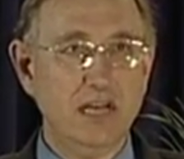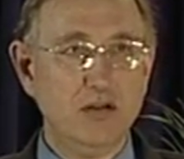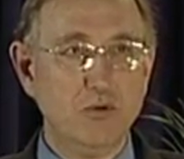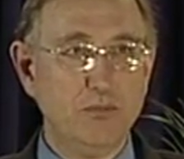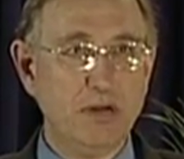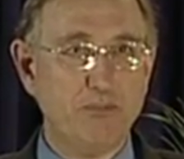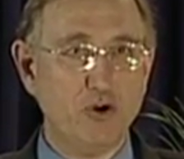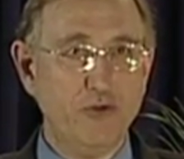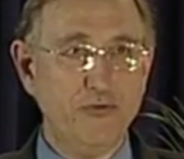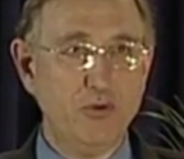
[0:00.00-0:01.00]
It will be
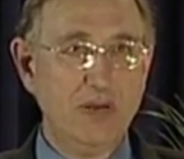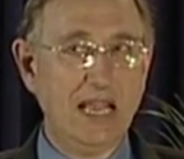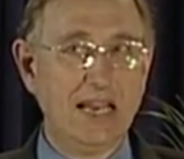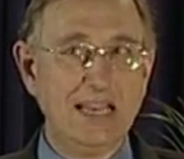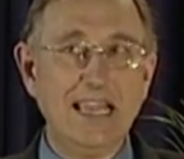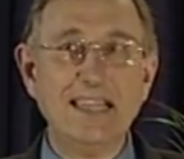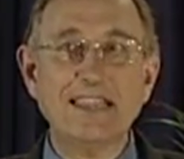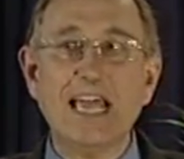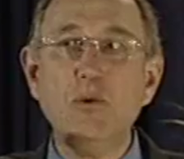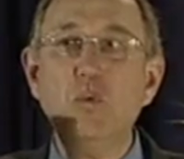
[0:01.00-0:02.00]
brought to an end.
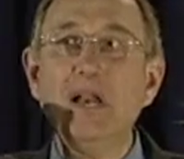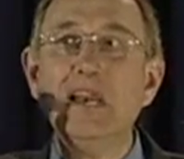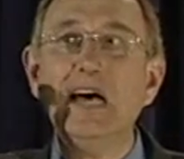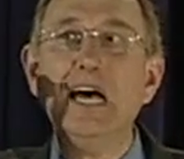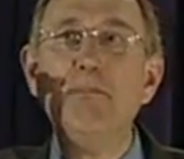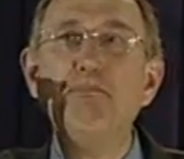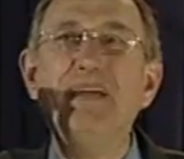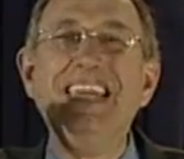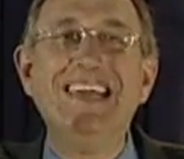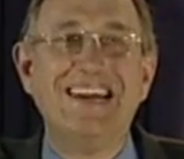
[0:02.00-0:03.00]
They will
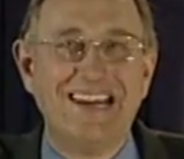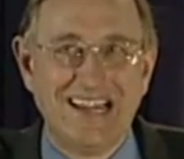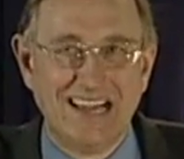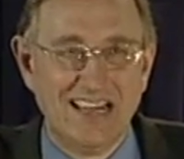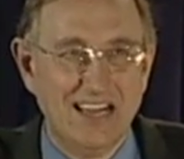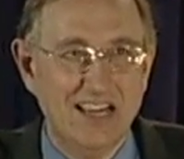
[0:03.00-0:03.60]
appear